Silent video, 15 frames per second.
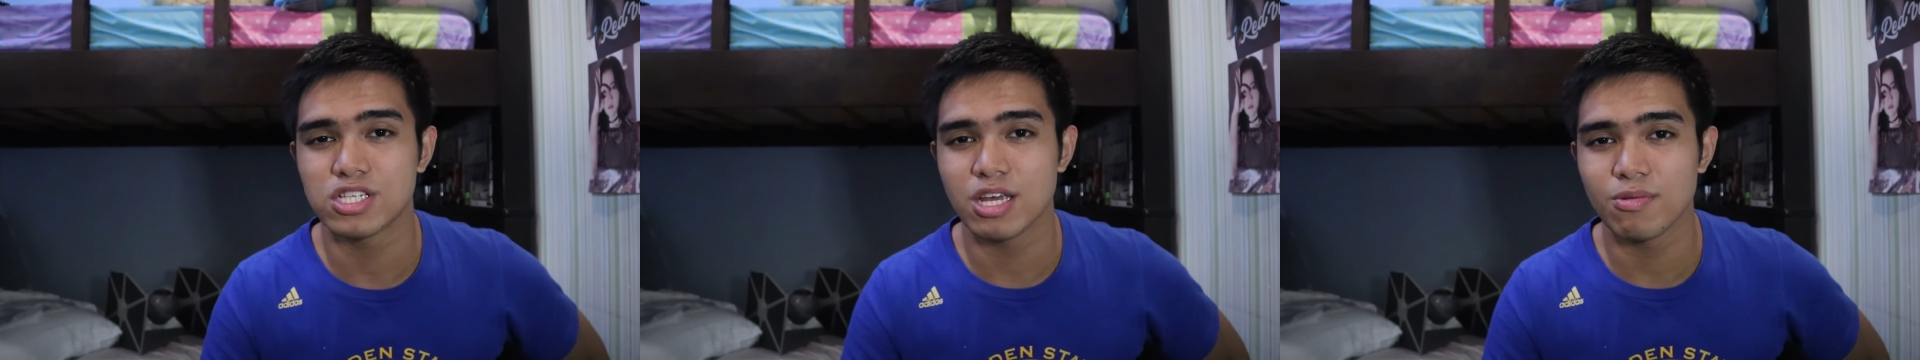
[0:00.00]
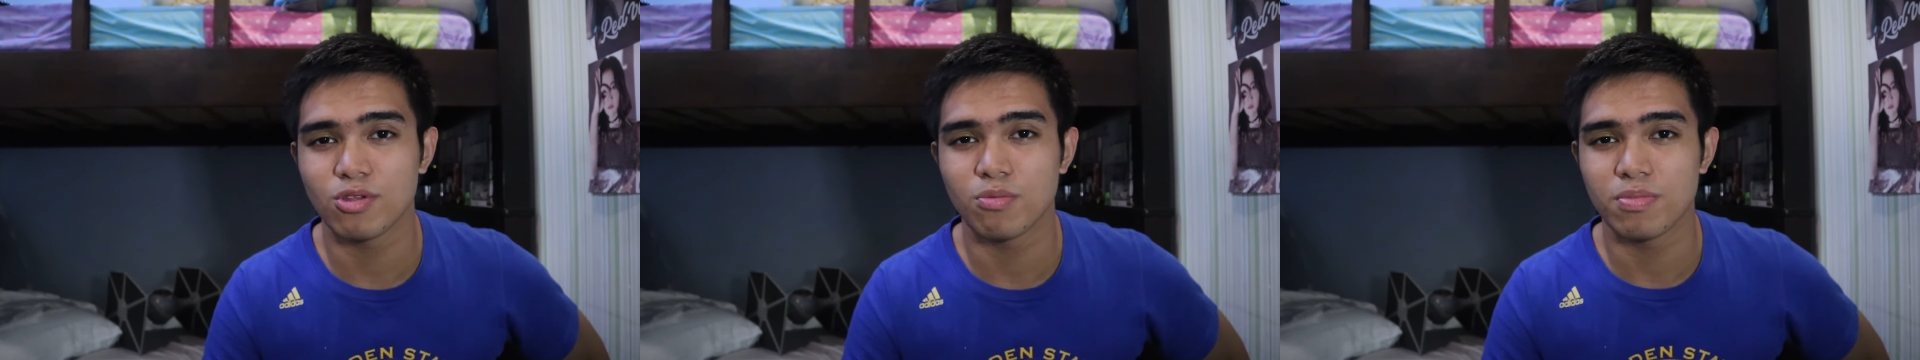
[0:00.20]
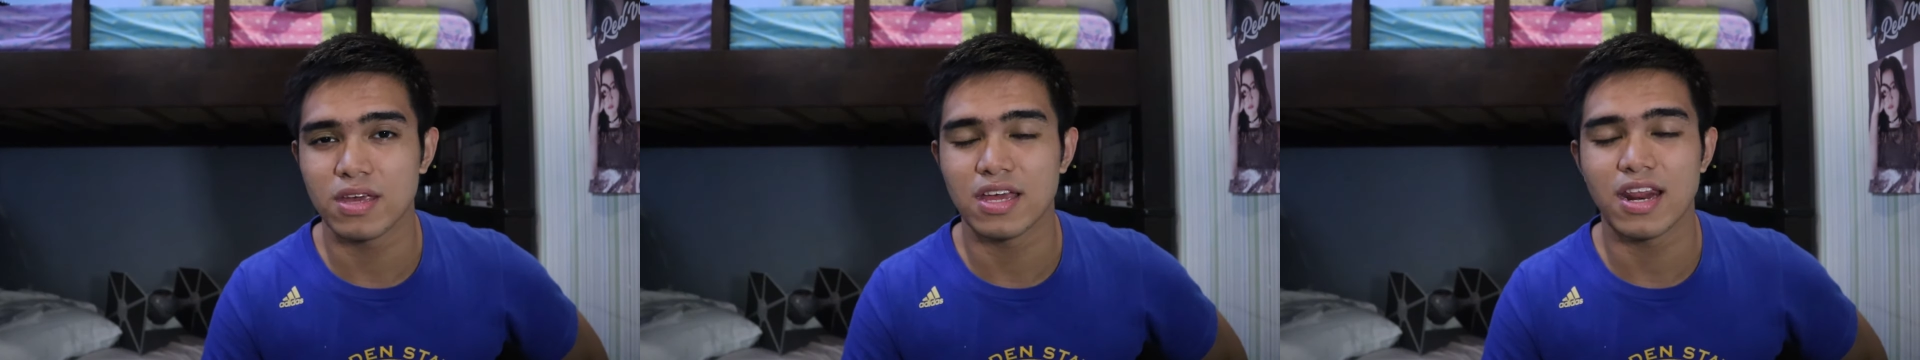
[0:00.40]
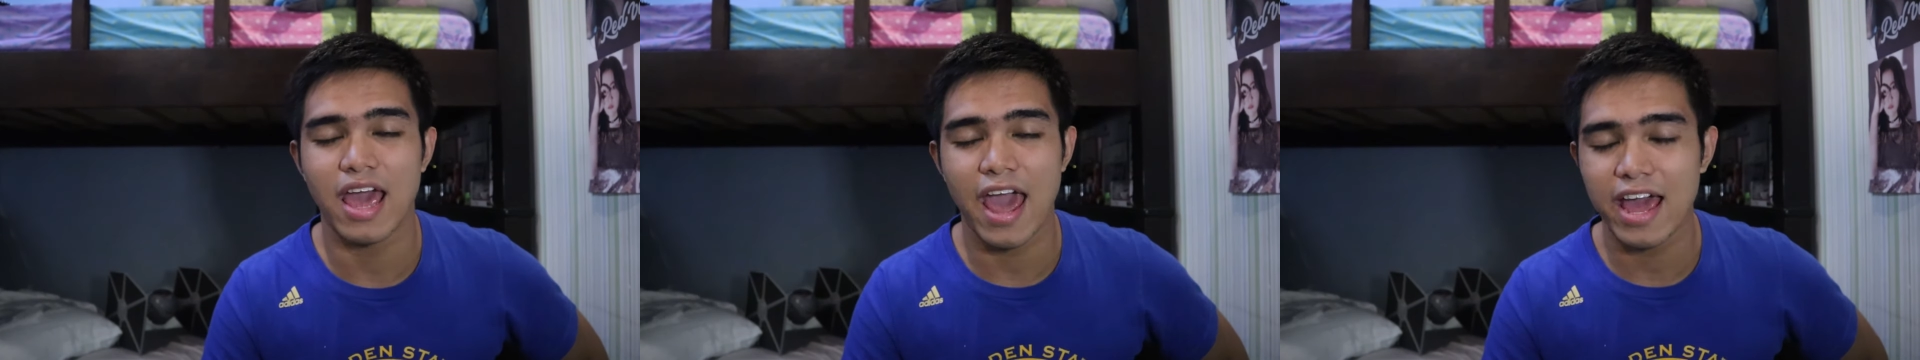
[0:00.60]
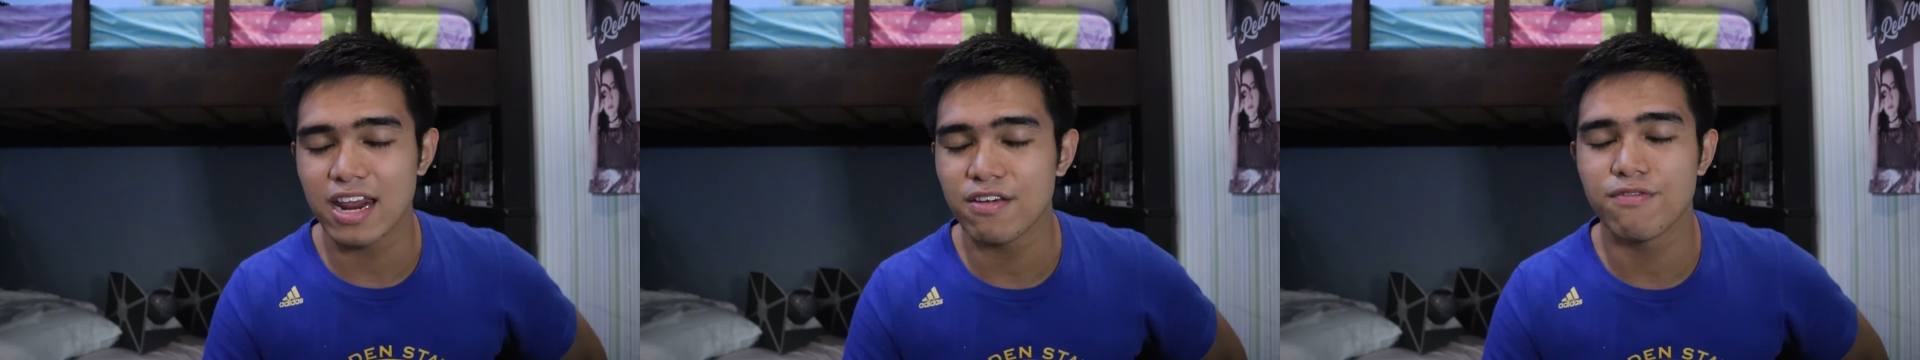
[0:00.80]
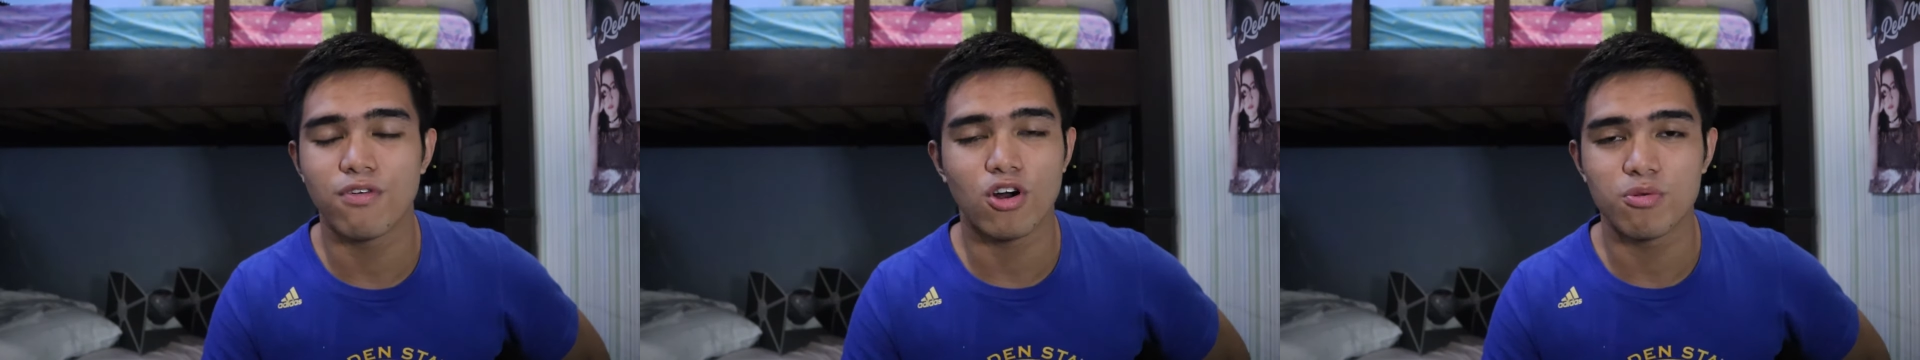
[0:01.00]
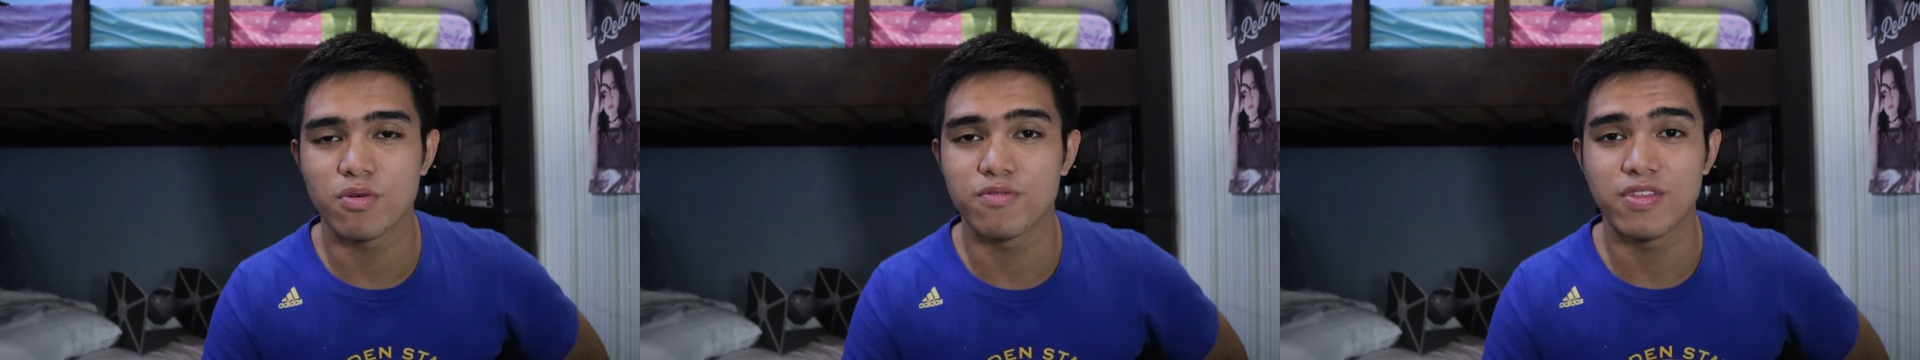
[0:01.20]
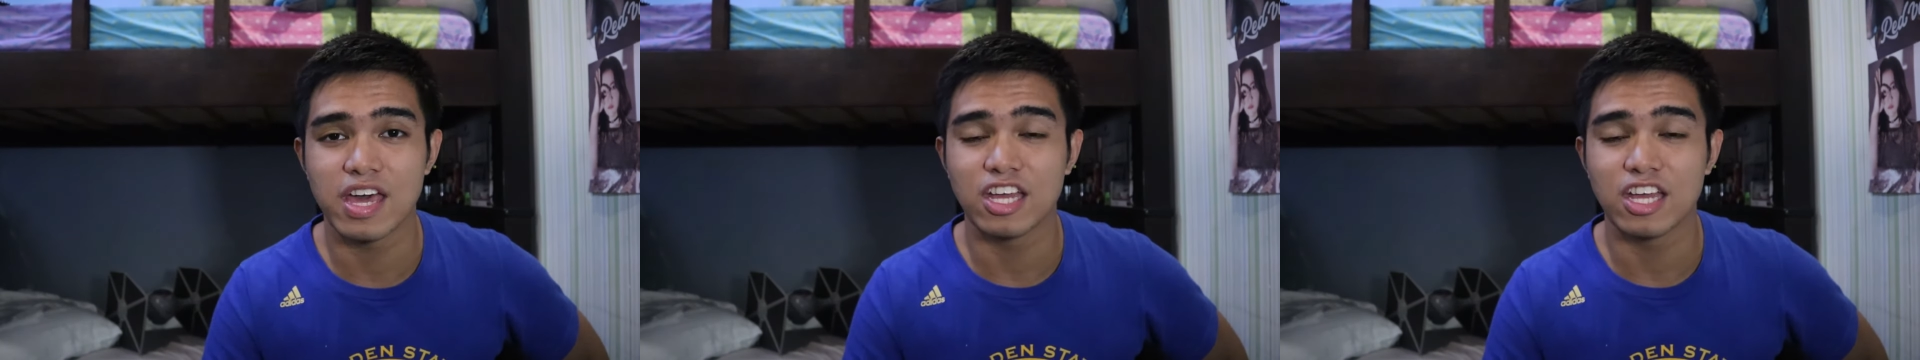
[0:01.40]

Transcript: seem to be in any form of